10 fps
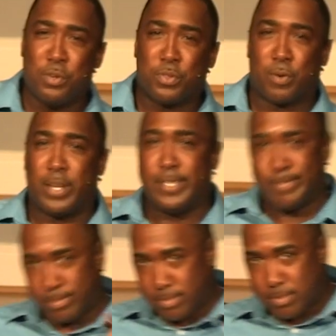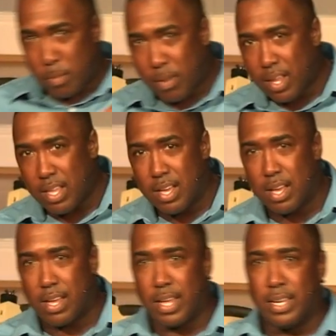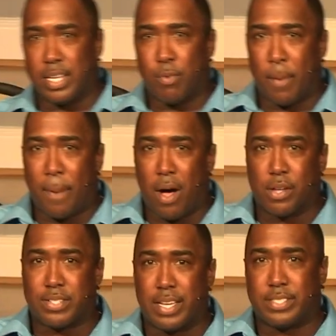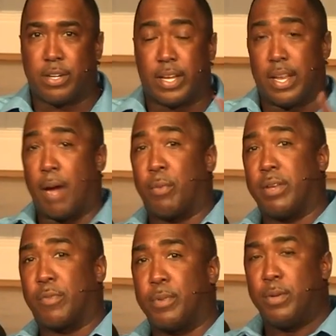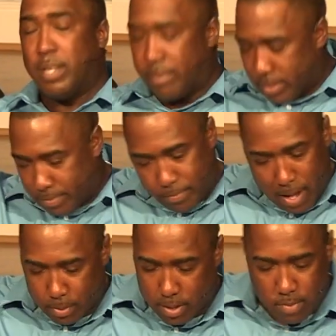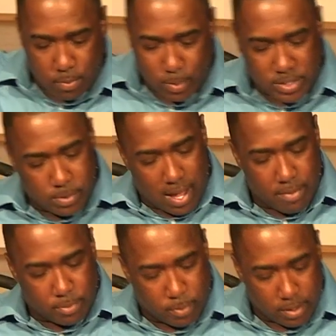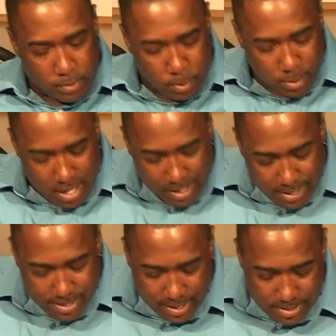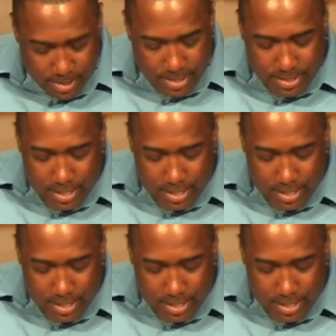2, 3, and look at what Paul says here. Again, I'm reading from New Living. Follow along with what you have in front of you. He says this.